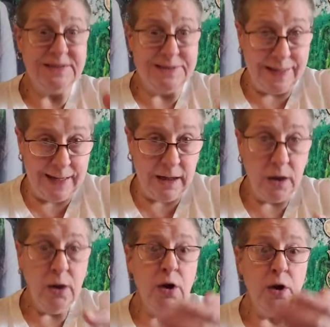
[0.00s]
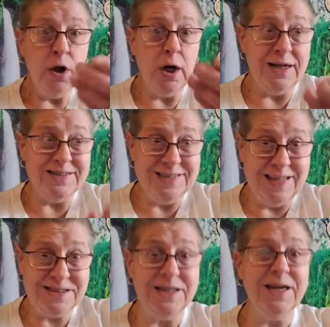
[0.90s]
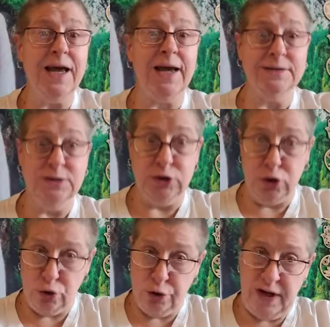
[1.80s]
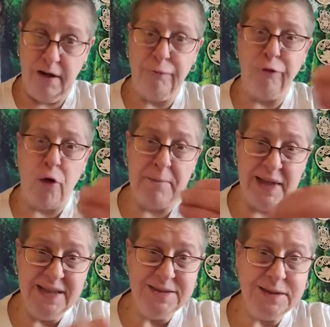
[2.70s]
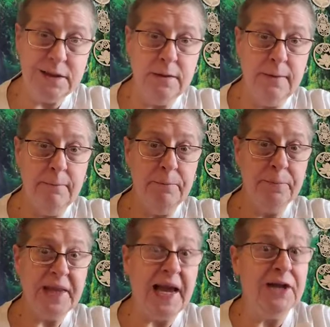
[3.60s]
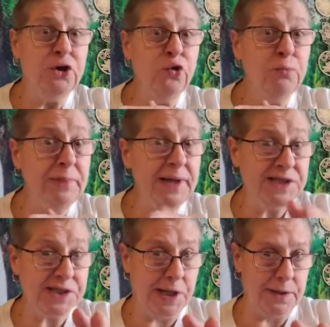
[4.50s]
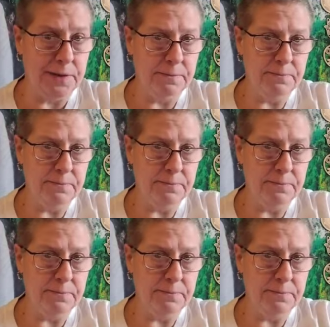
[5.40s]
take a lesson and learning from it, and you missed it.